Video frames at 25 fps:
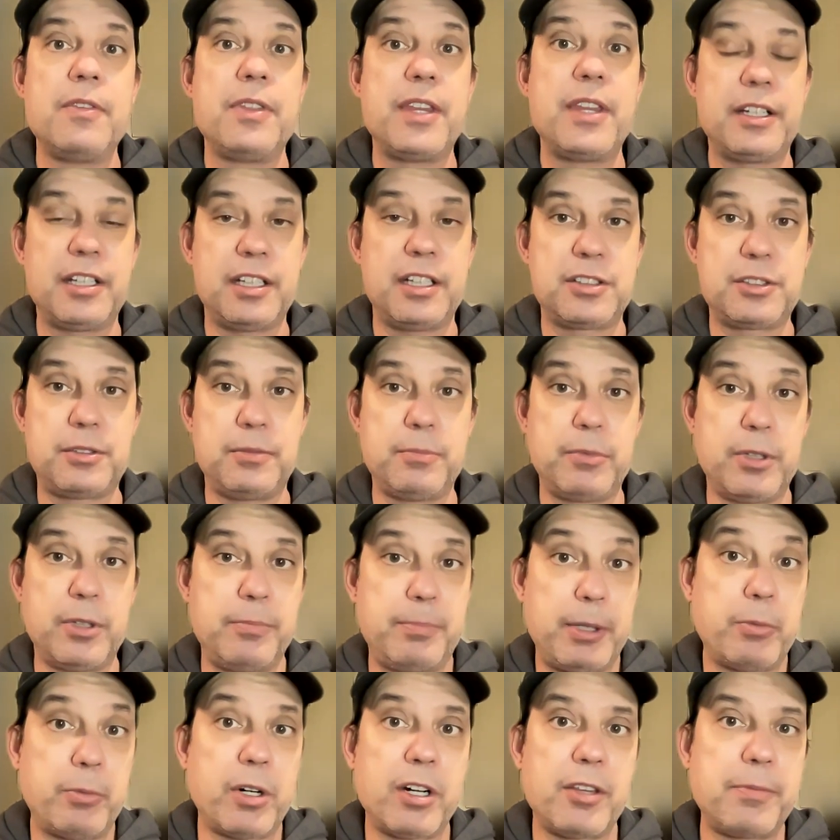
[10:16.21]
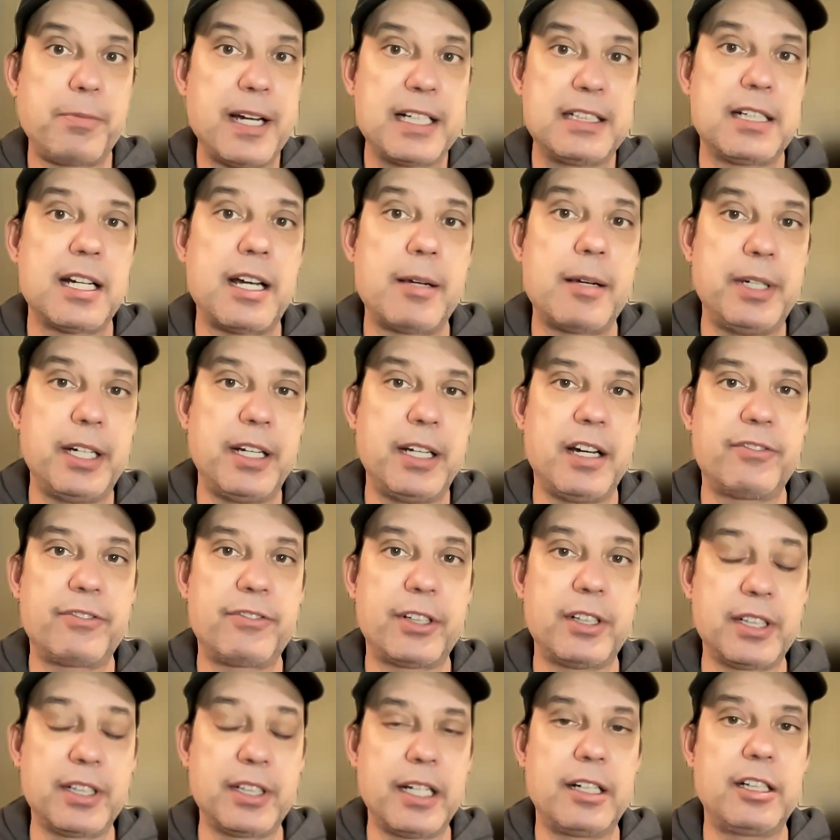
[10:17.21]
that it would be worth my time and
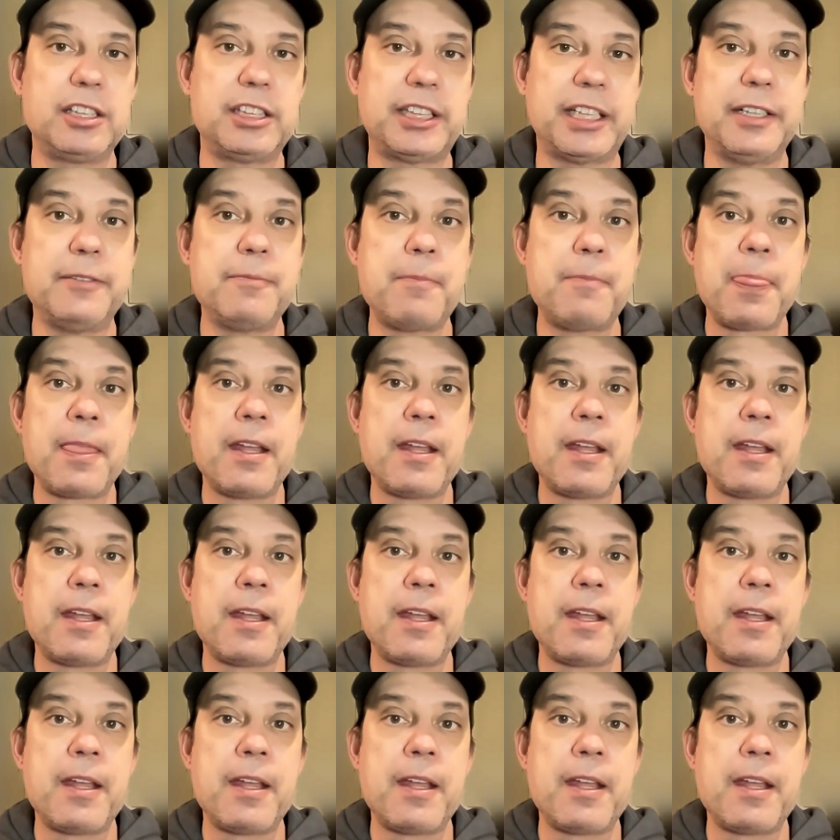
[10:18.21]
effort and energy